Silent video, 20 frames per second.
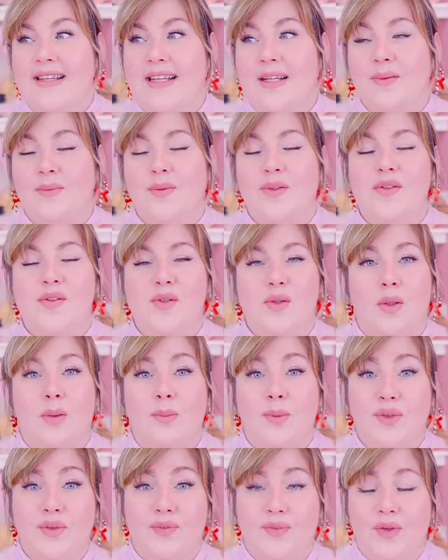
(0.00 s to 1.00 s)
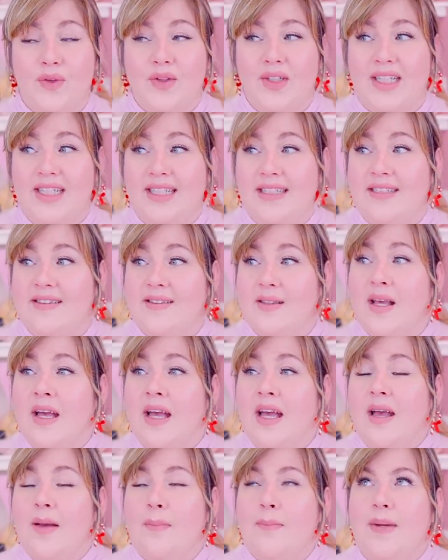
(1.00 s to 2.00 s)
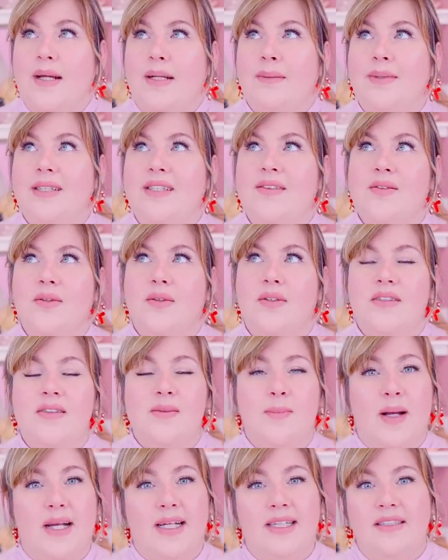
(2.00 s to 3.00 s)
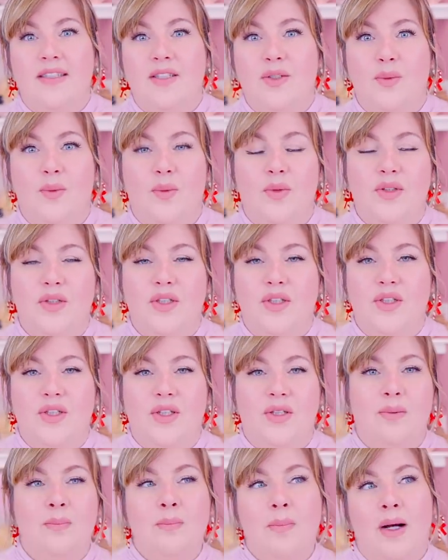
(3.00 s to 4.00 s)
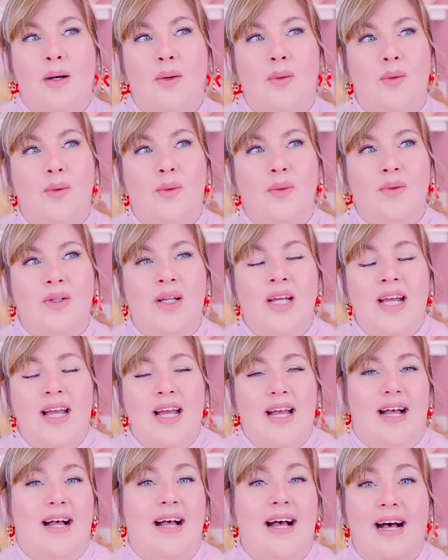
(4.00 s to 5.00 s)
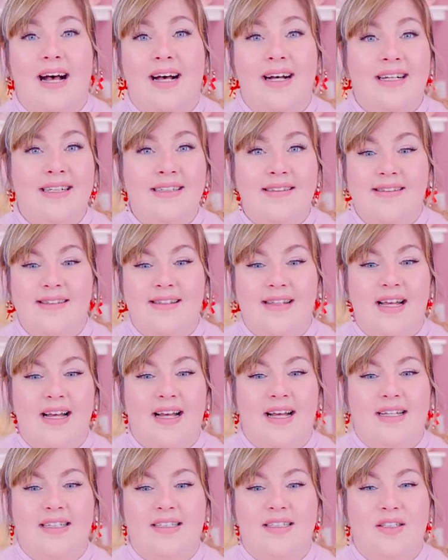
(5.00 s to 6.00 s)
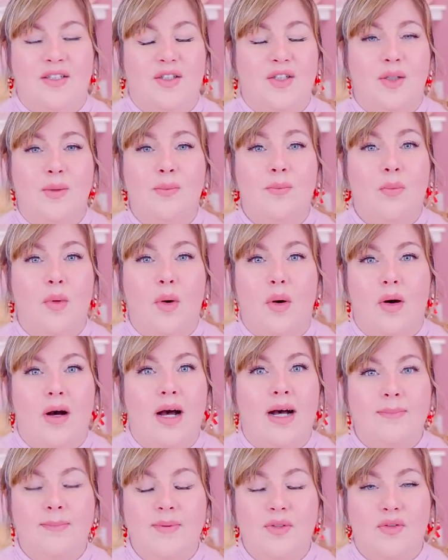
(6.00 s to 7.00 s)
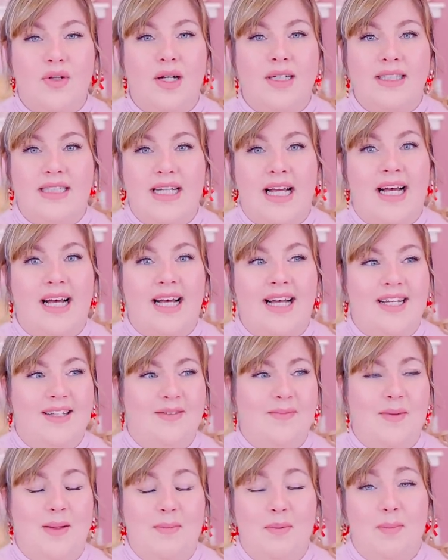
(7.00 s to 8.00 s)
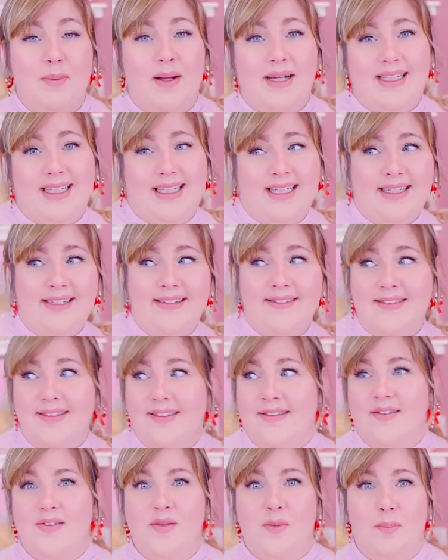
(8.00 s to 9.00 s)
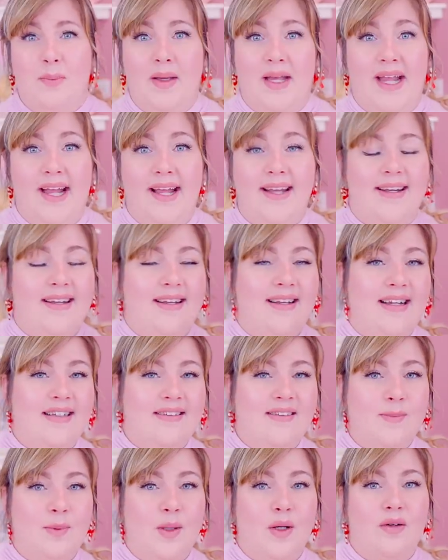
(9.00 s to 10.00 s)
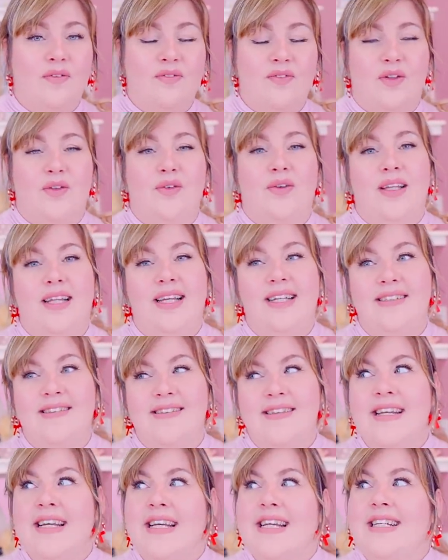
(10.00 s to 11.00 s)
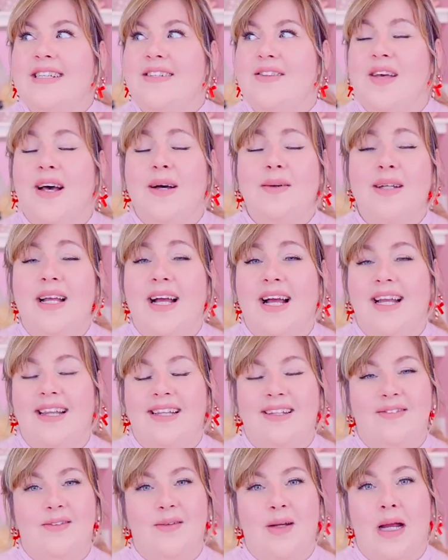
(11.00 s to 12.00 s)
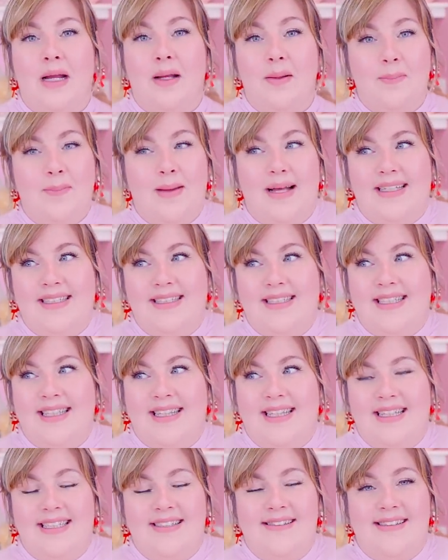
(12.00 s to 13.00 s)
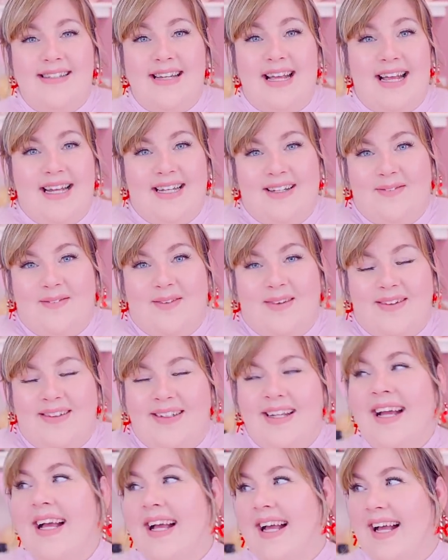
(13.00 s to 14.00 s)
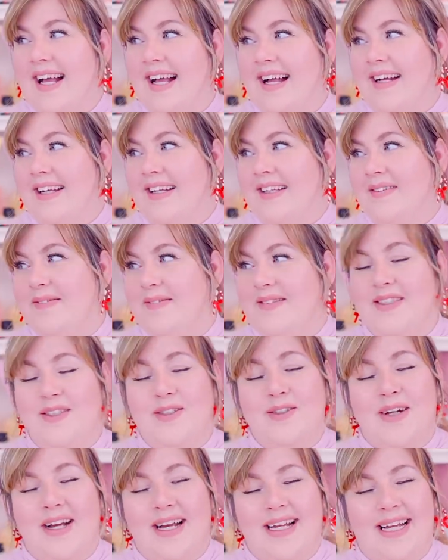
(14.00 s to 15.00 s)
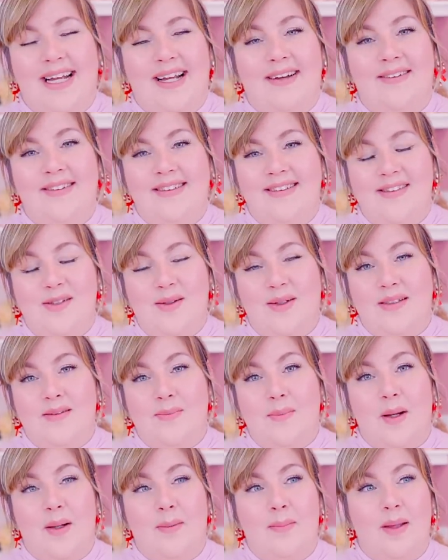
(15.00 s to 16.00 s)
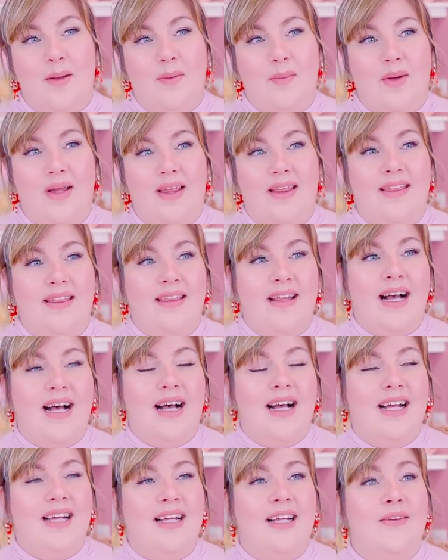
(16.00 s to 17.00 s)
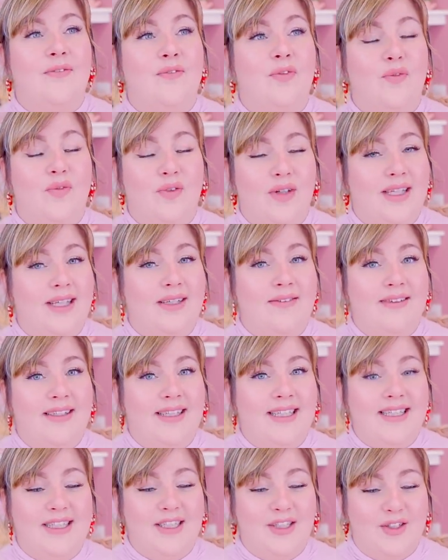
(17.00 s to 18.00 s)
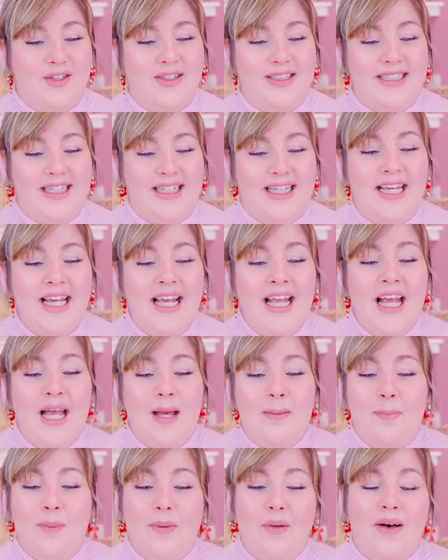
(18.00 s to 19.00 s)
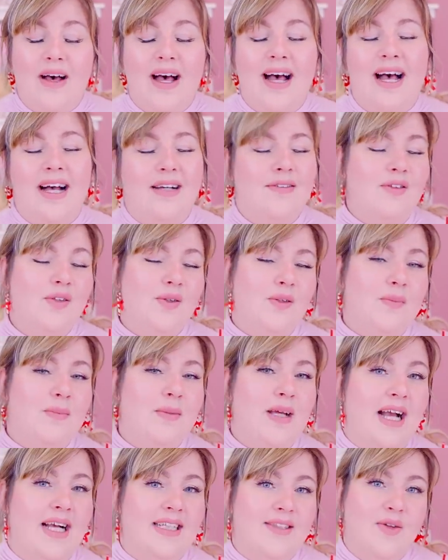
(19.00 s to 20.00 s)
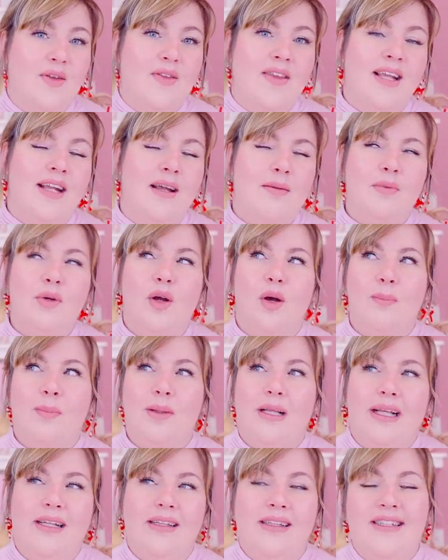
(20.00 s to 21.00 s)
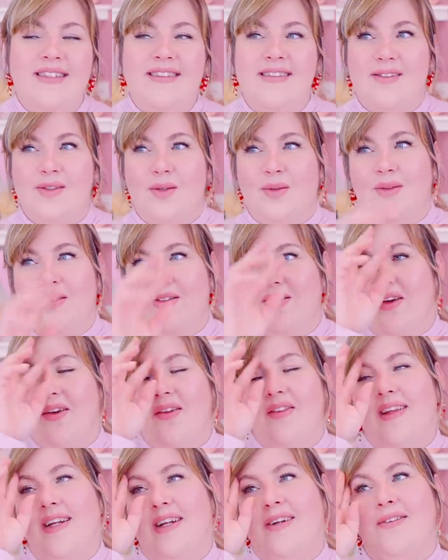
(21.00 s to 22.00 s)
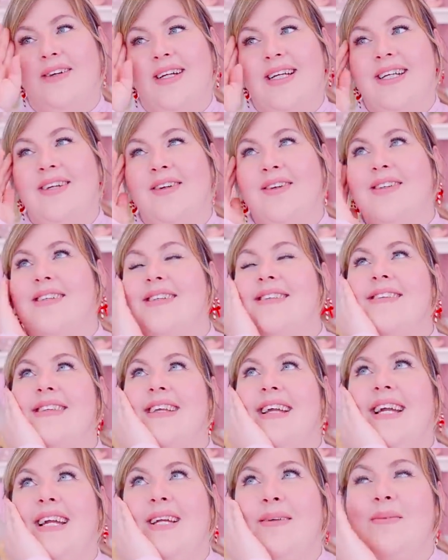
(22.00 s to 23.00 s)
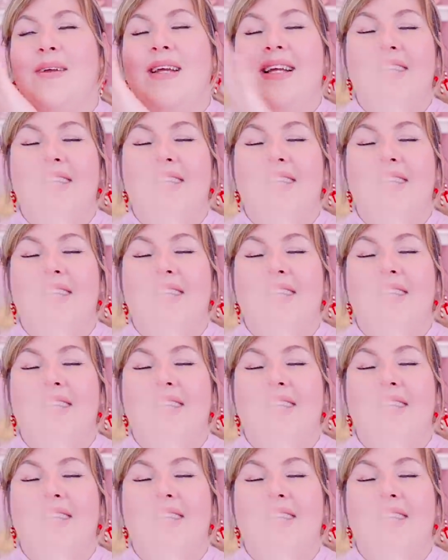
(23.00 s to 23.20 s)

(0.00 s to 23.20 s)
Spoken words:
It was so much fun and it's made me so inspired to want to do my own art and do more abstract art and maybe buy an easel and some paint and explore with acrylics. So I would highly recommend this to anyone to try out and to experiment with. I have really, really enjoyed it. But I have to admit, I don't think I'm completely sold on the green color scheme.